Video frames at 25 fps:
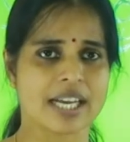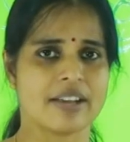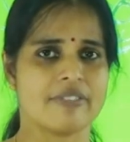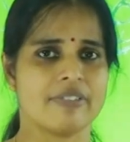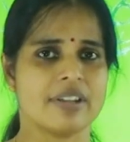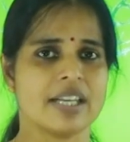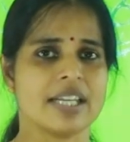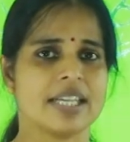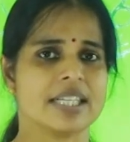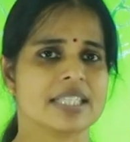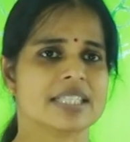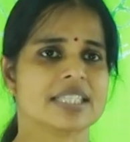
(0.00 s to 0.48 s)

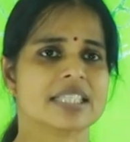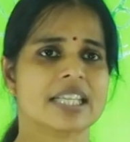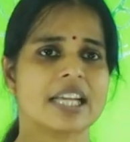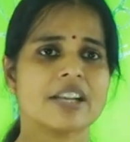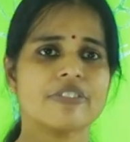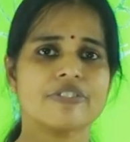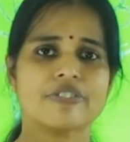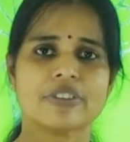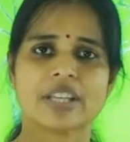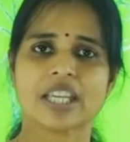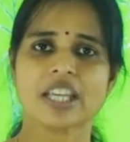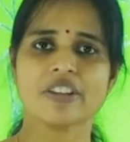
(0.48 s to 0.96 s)
level
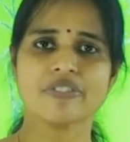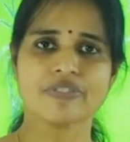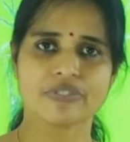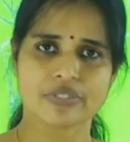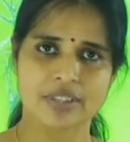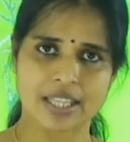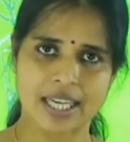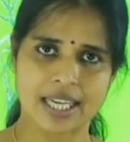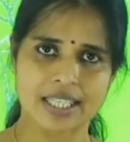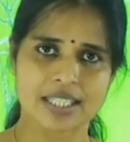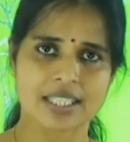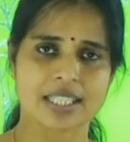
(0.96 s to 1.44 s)
itself,
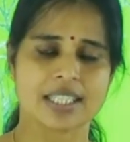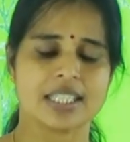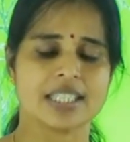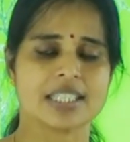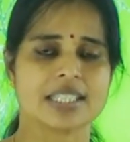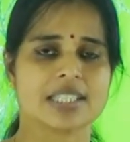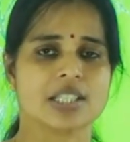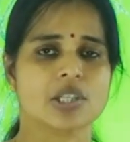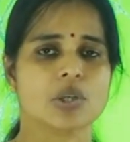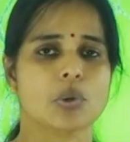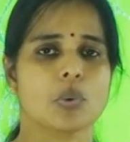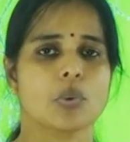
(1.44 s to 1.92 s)
if that
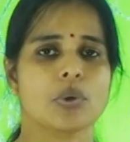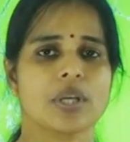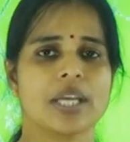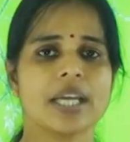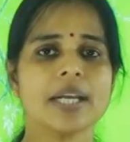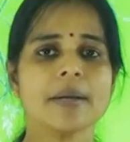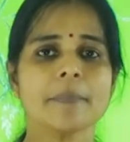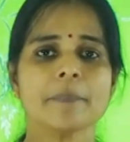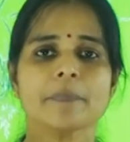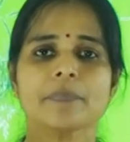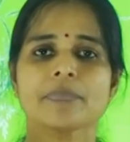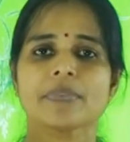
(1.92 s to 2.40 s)
is
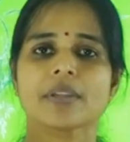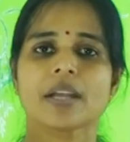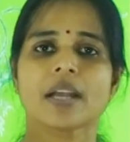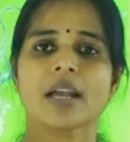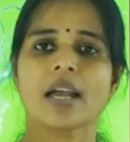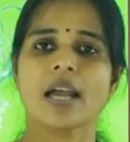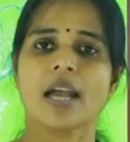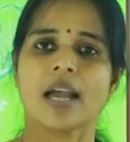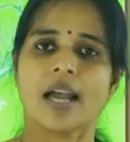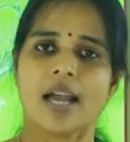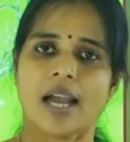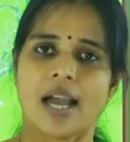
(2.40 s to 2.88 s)
growing,
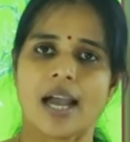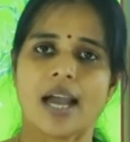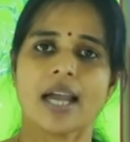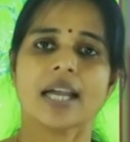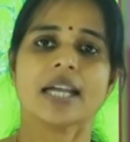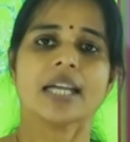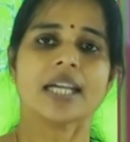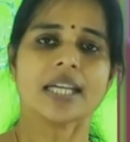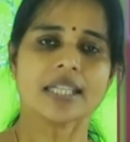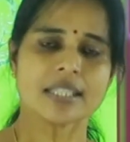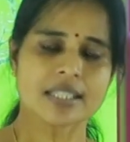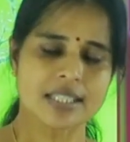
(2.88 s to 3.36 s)

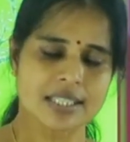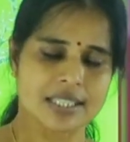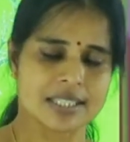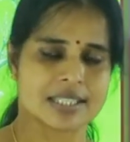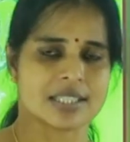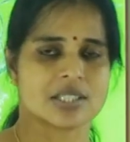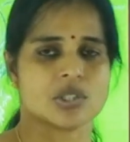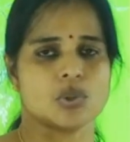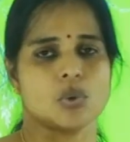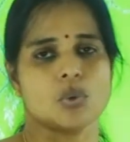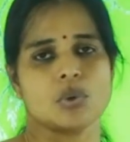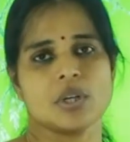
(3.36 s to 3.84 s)
it
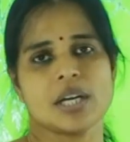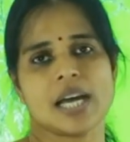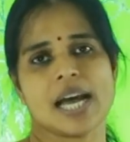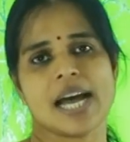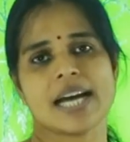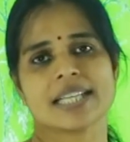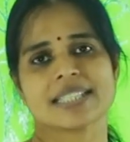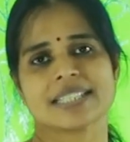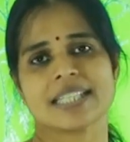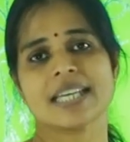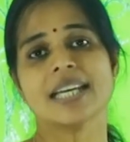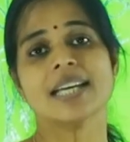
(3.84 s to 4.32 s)
is known
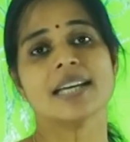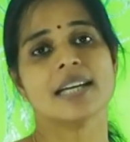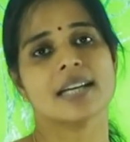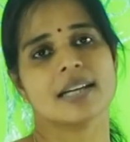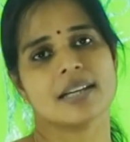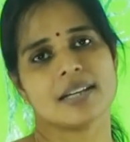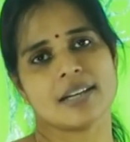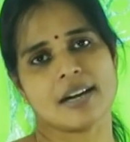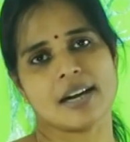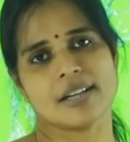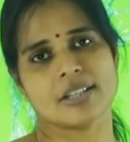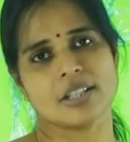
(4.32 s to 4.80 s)
as
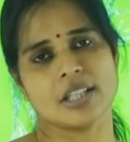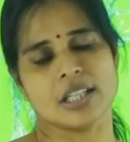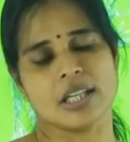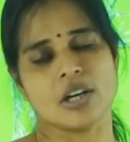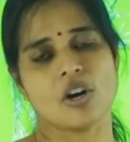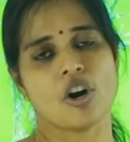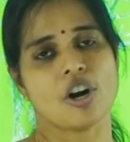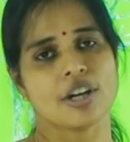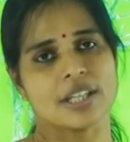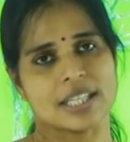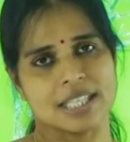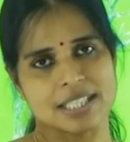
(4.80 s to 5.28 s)
a runner,
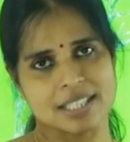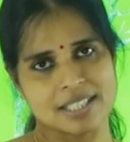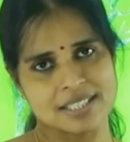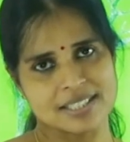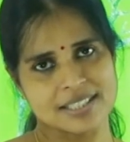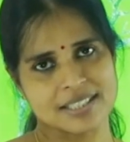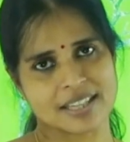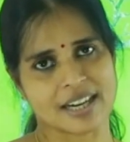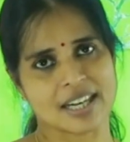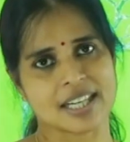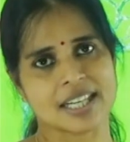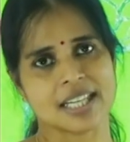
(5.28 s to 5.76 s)
or it
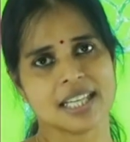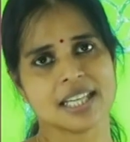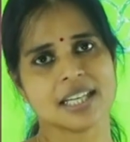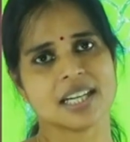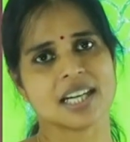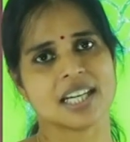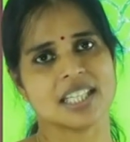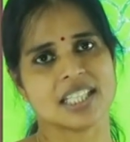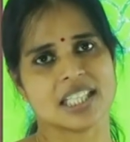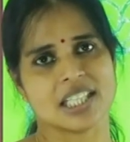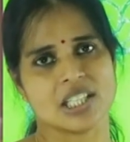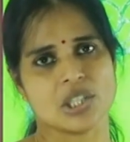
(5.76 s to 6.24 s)
is running
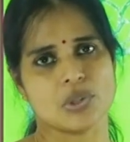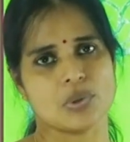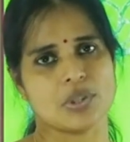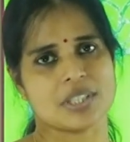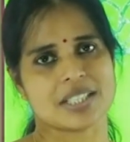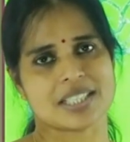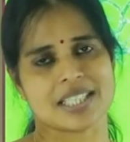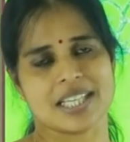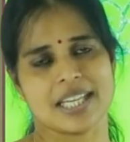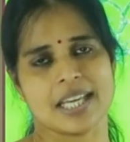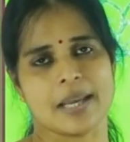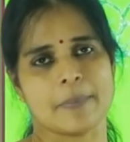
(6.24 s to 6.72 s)

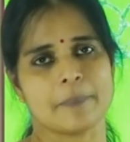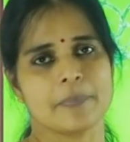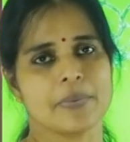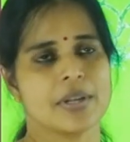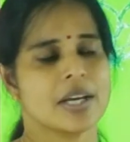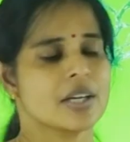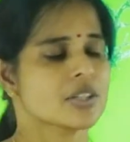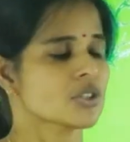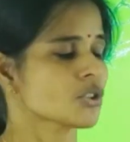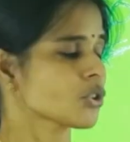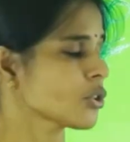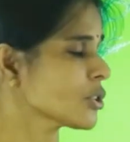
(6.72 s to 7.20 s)
continuously.
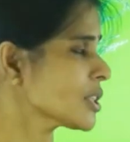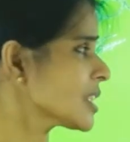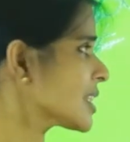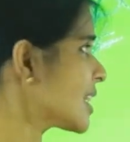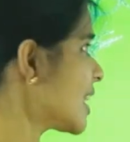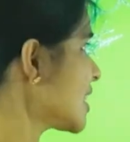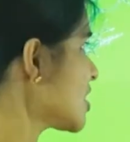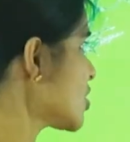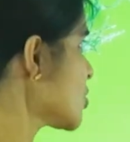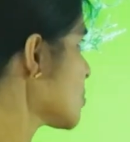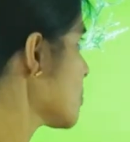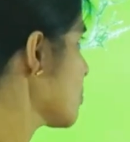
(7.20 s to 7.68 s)
So
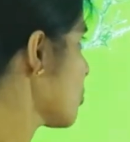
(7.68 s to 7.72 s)
such